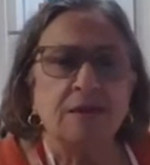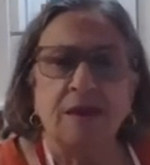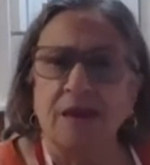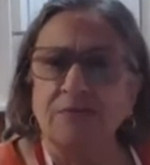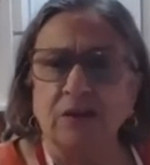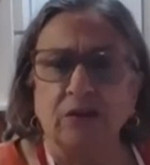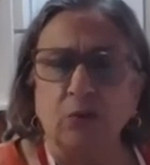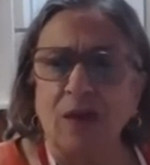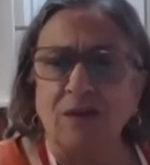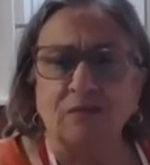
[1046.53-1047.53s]
and there
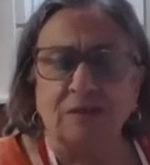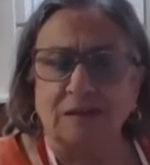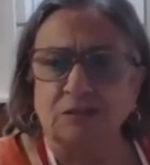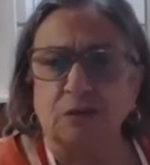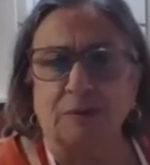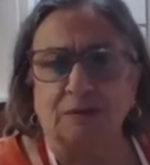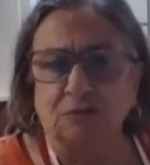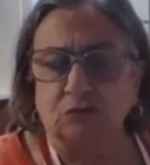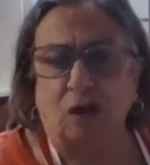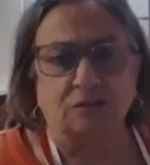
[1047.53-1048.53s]
you have a nice tomato
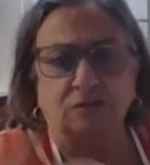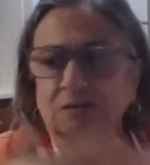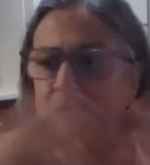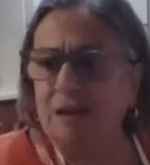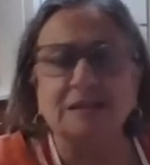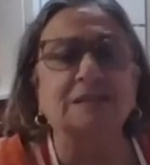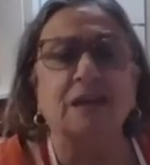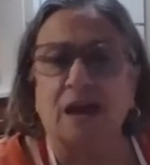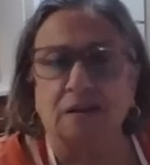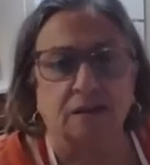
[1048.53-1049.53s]
sauce.
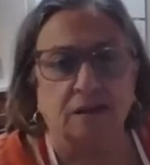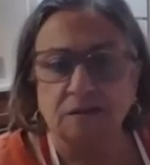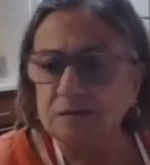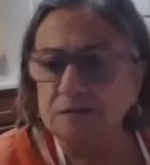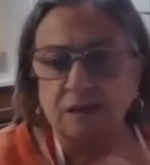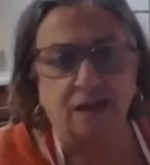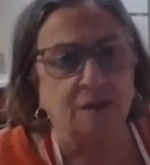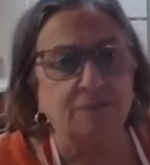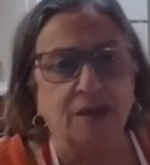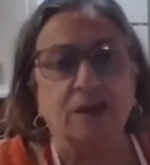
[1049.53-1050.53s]
Exactly. Same
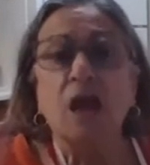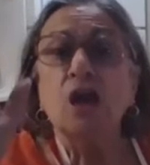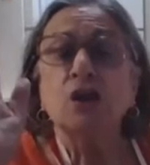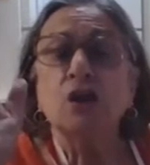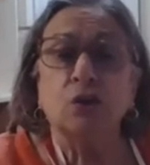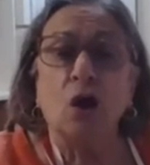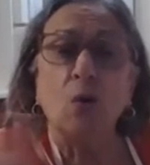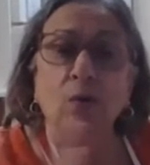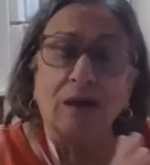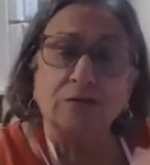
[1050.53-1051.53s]
thing. You know
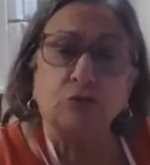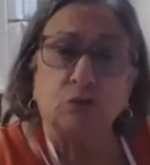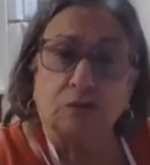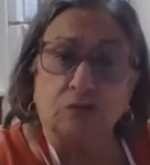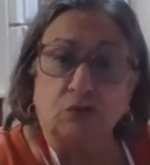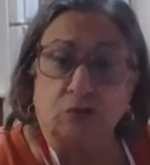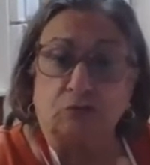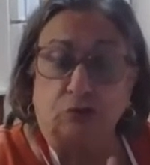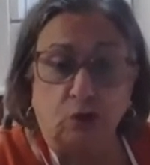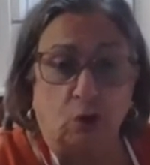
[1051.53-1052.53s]
what else you can do
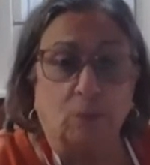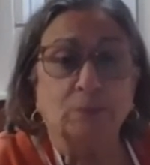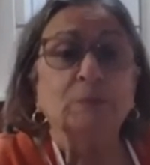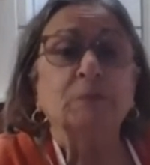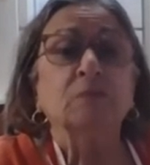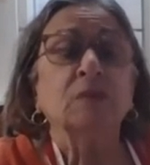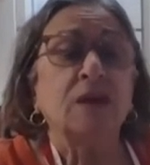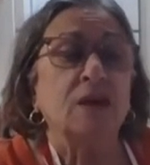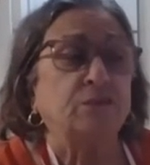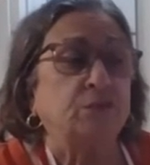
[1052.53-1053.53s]
too?
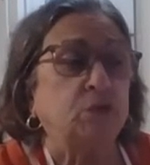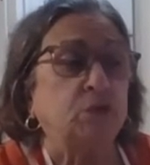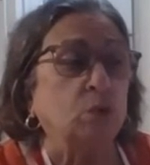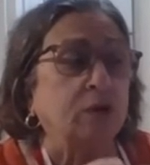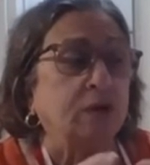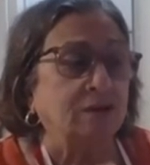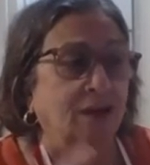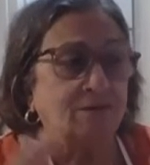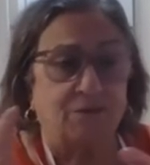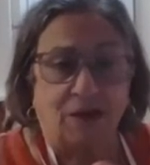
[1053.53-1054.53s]
If you
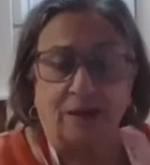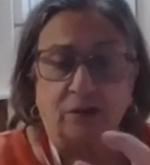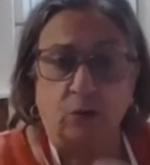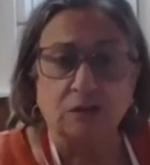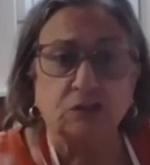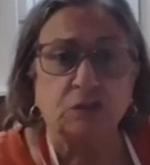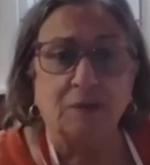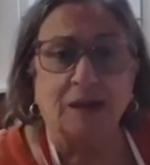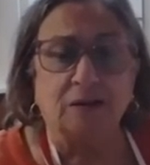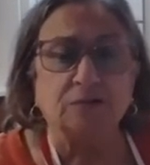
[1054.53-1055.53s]
cannot find crushed
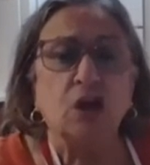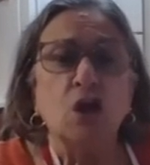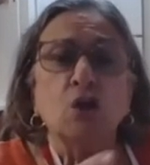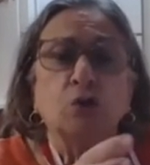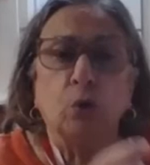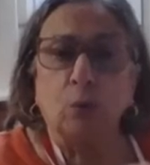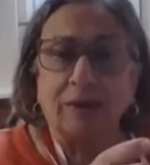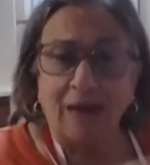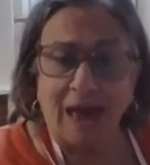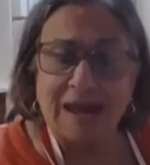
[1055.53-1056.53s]
tomatoes, you
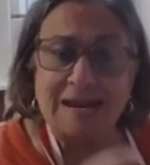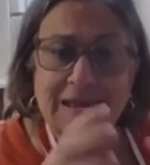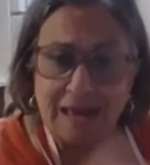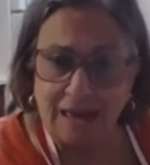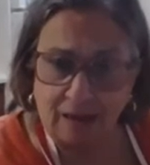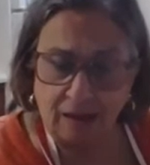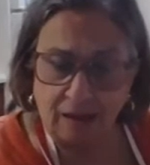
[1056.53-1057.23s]
can get